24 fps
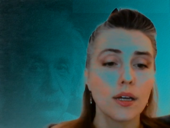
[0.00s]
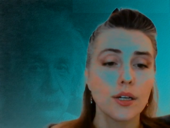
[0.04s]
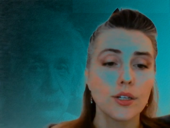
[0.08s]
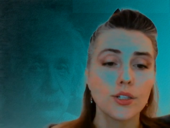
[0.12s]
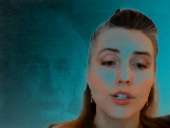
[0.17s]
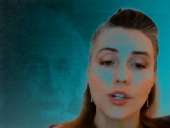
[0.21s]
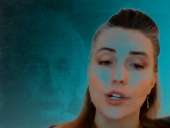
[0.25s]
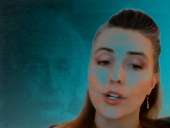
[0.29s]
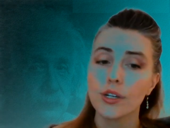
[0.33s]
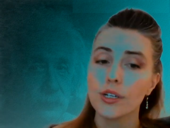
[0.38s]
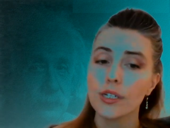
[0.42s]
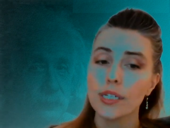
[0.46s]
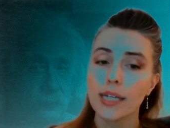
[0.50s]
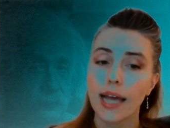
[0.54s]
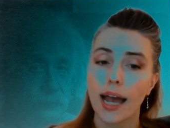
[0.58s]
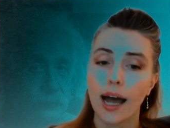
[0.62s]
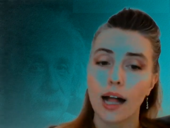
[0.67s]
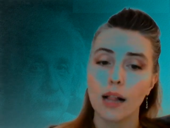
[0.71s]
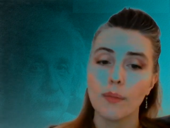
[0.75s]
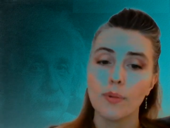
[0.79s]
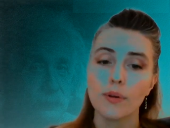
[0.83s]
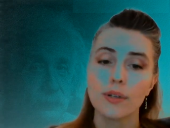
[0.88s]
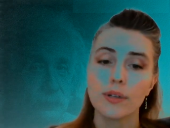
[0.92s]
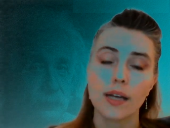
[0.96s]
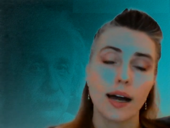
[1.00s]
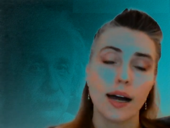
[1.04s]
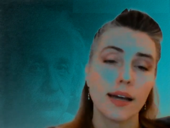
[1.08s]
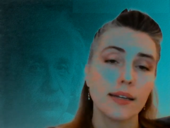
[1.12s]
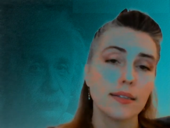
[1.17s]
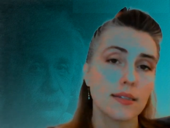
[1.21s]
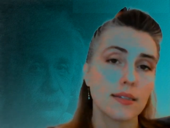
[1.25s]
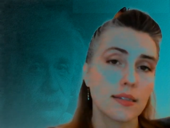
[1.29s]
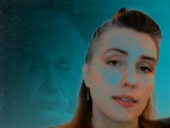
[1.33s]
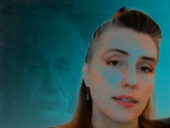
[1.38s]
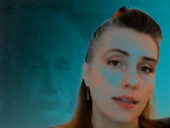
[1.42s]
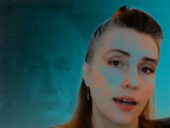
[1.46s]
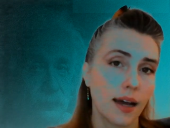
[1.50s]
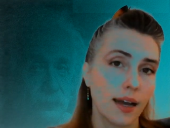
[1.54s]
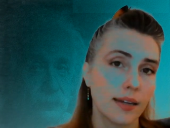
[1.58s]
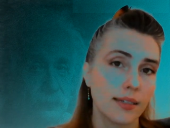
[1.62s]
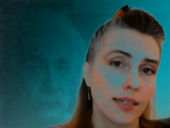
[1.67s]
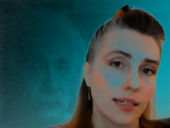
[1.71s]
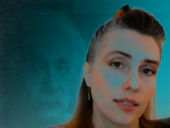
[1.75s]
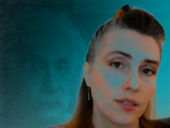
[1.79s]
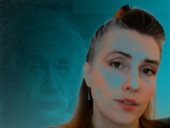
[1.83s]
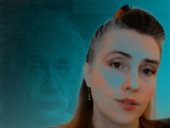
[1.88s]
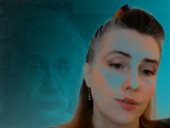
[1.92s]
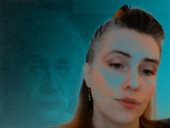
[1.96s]
turned Albert Einstein
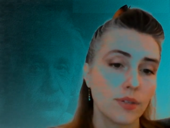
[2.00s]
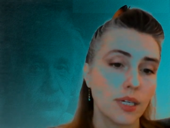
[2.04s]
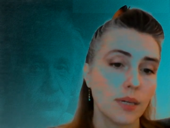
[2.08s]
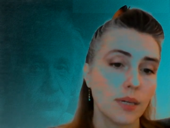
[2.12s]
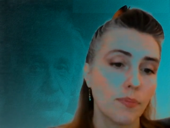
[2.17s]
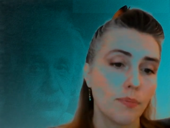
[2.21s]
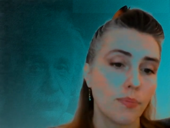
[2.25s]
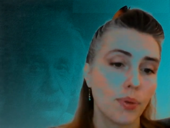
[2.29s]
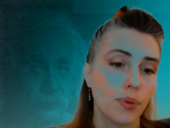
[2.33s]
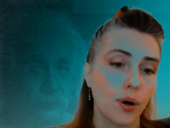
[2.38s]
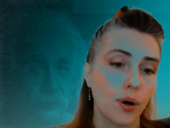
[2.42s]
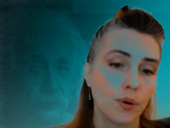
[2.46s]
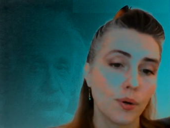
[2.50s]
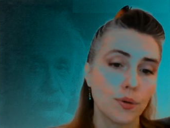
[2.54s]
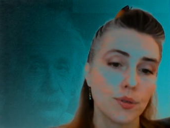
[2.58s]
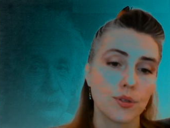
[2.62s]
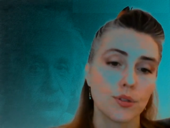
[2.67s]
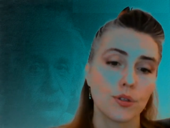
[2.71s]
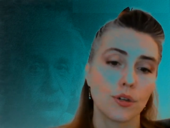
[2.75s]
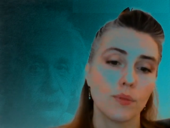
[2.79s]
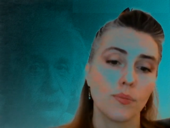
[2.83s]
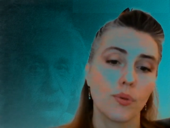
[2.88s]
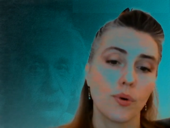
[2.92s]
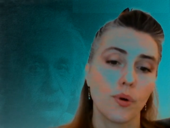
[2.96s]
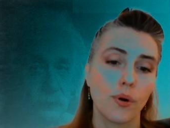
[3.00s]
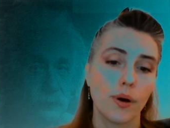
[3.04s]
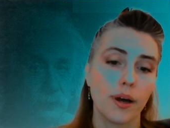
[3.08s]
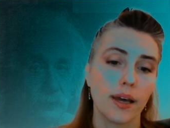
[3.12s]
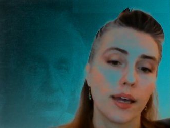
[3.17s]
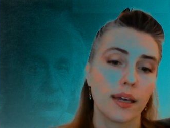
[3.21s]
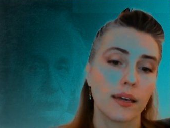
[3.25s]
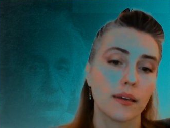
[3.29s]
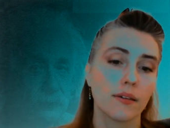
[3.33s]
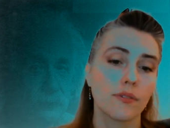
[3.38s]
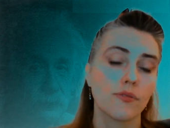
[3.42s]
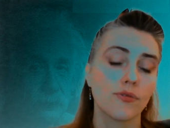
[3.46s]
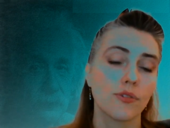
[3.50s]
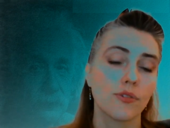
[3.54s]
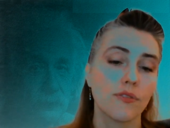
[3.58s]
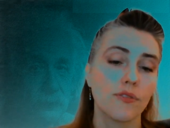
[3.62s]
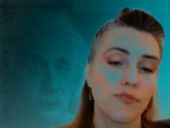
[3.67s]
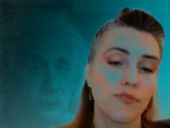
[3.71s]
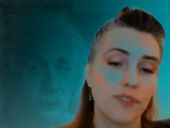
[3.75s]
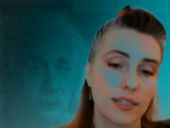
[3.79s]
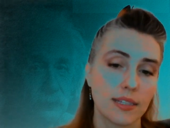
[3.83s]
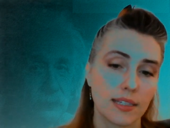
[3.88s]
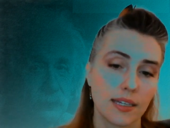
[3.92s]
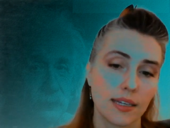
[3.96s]
into the poster boy for
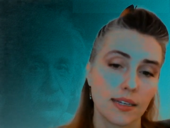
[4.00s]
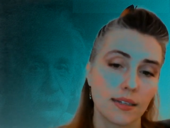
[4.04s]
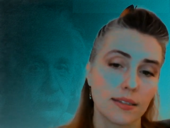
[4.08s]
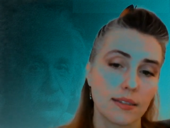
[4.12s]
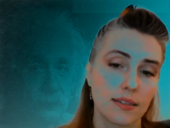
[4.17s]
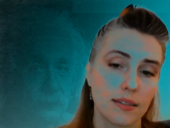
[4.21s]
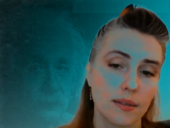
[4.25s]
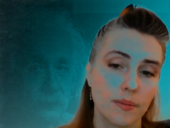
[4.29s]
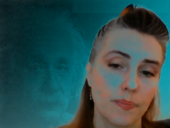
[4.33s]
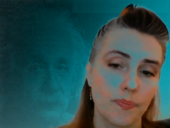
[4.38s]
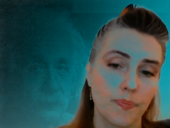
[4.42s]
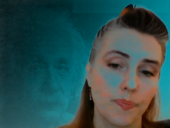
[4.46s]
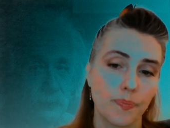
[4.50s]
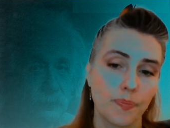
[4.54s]
physics.